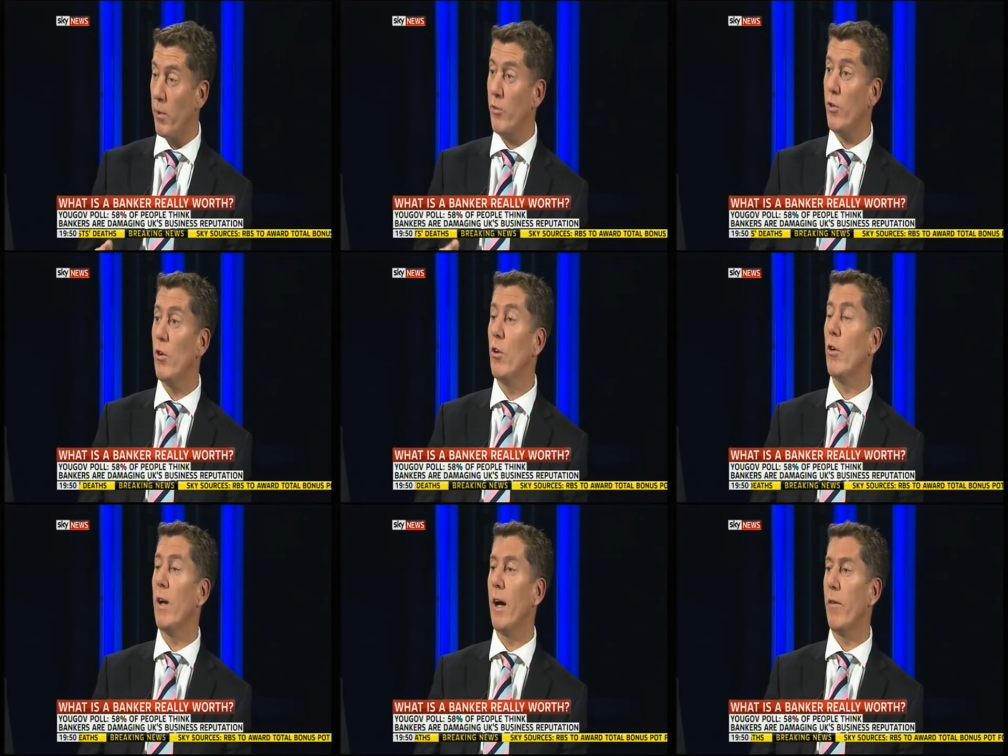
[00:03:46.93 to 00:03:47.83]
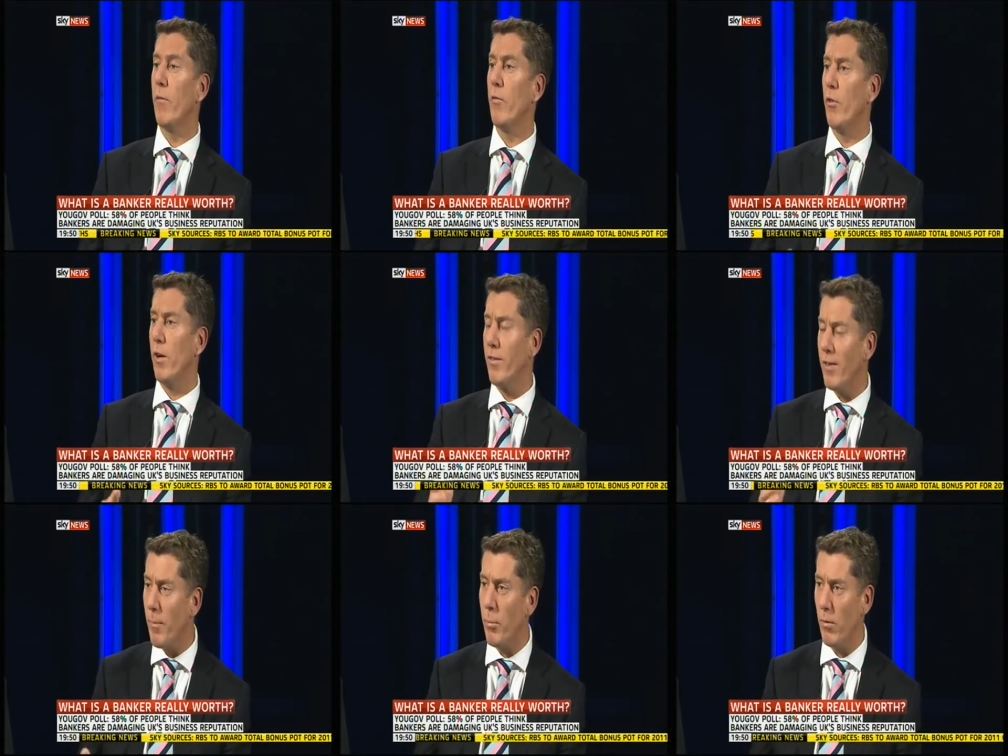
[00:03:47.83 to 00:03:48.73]
But if you look at, for
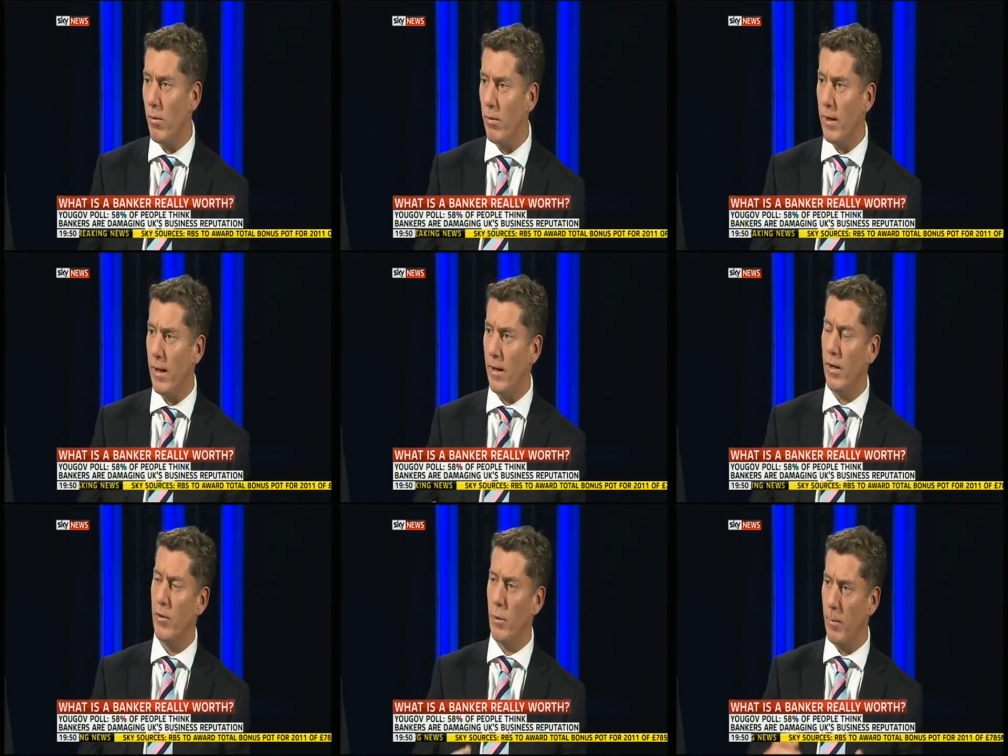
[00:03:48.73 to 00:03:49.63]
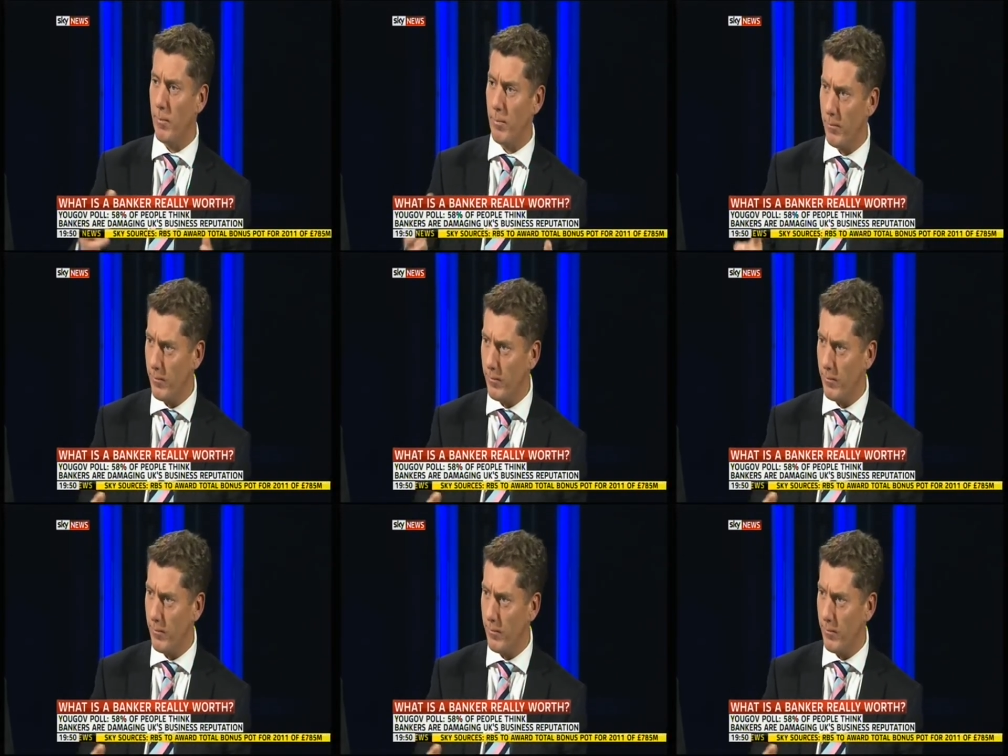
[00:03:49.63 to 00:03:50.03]
example, and I don't want to